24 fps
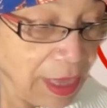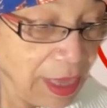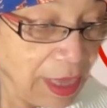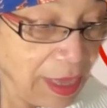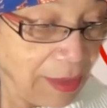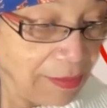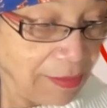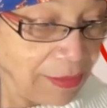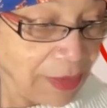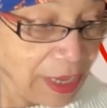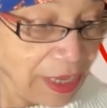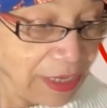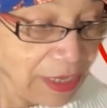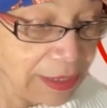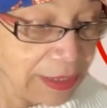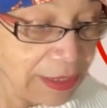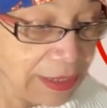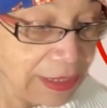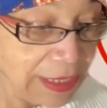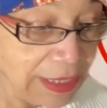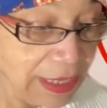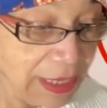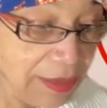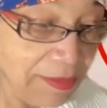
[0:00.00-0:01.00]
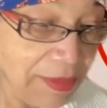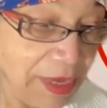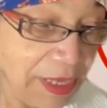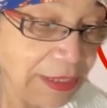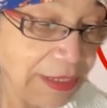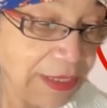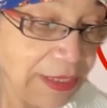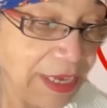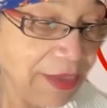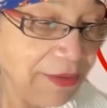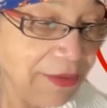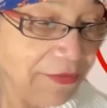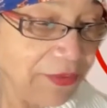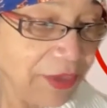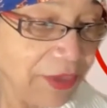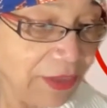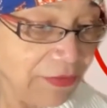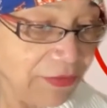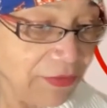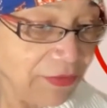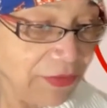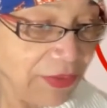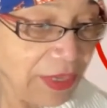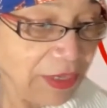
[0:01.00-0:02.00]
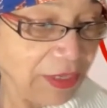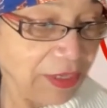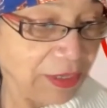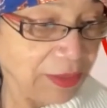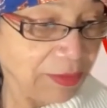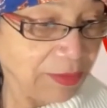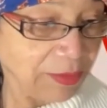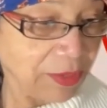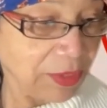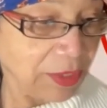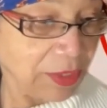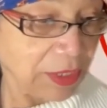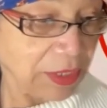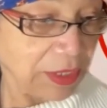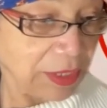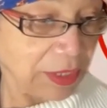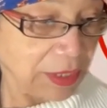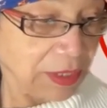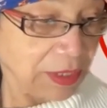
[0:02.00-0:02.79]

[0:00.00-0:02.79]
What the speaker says: not seeing myself on Facebook,